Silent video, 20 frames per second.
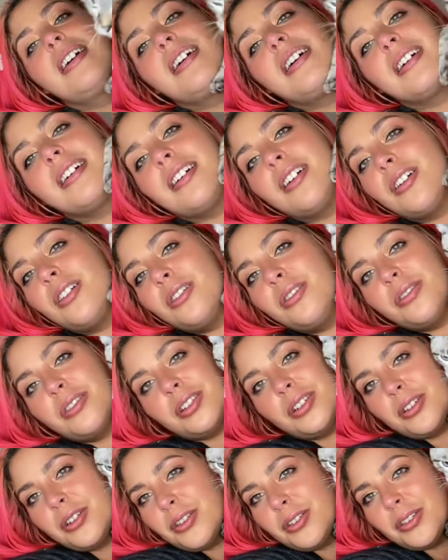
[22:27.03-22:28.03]
Coco,
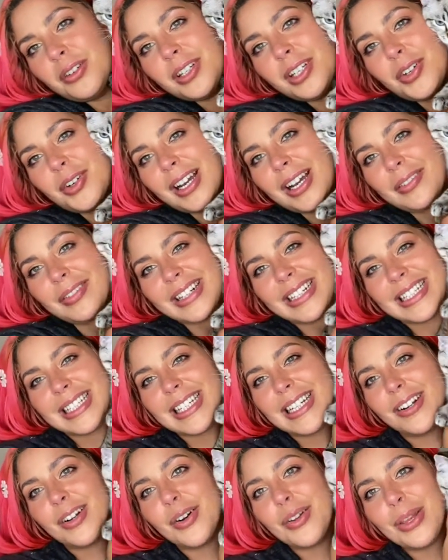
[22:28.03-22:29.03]
you haven't seen
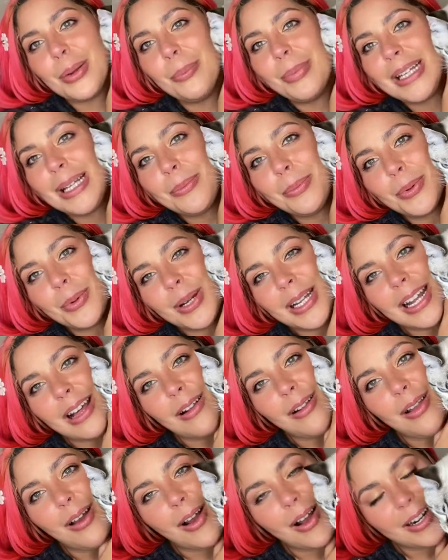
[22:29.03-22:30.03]
all the people in a
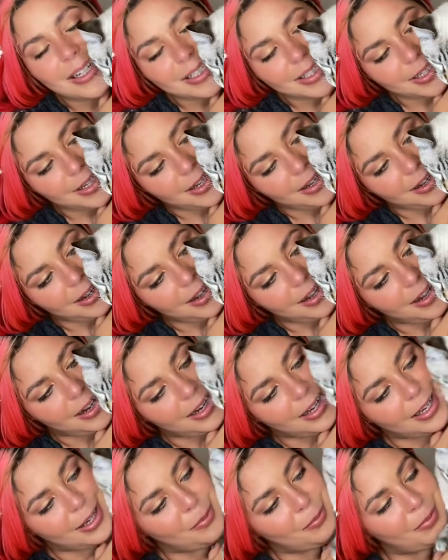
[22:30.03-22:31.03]
long
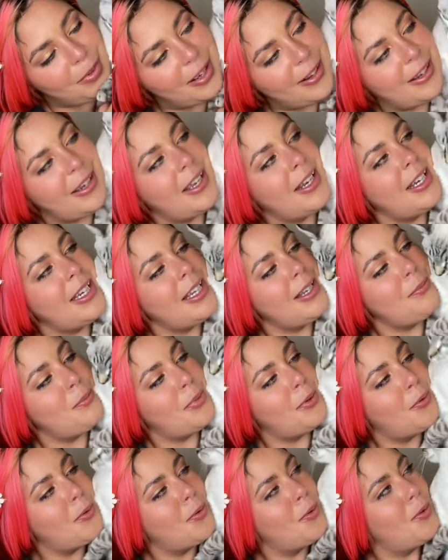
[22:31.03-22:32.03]
time, honey
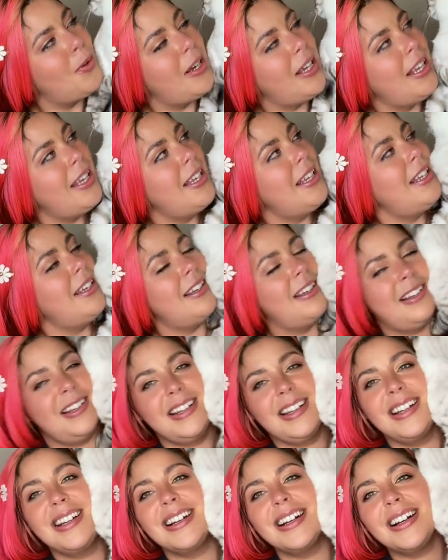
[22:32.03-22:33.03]
boy.
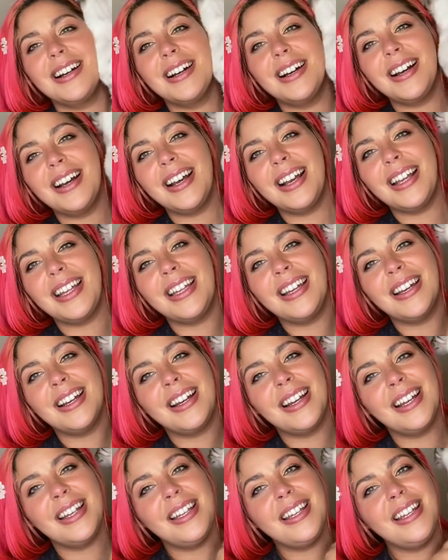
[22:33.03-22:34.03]
Hi,
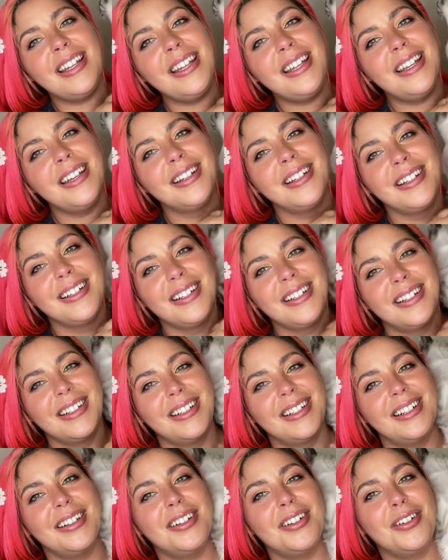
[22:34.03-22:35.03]
honey.
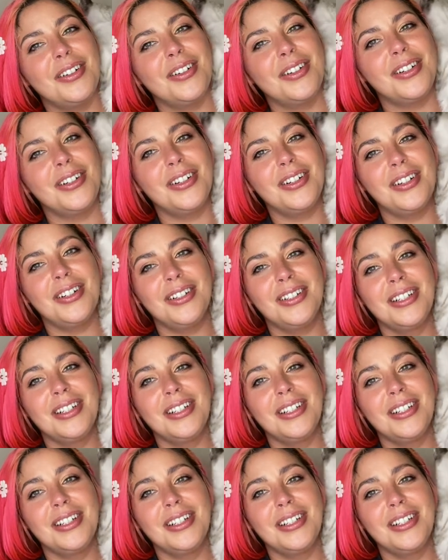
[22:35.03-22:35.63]
Aww.